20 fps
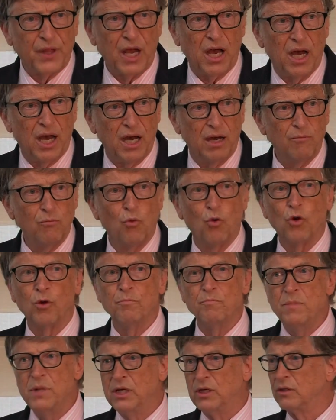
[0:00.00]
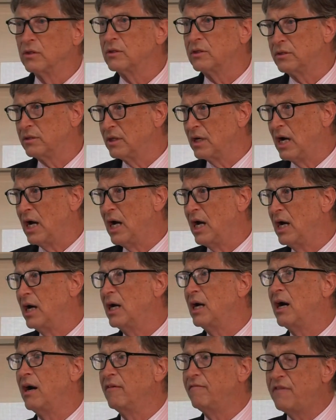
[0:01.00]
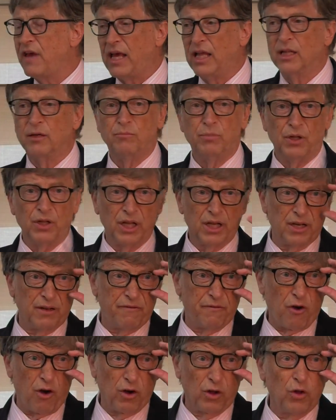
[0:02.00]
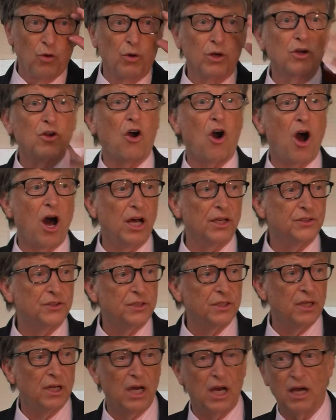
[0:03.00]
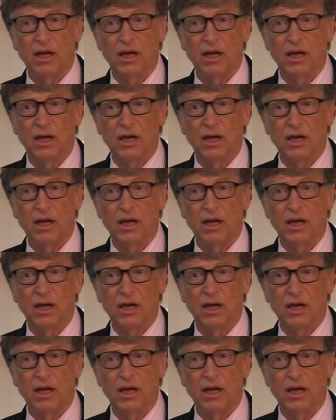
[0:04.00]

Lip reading: more milk available at a far lower cost,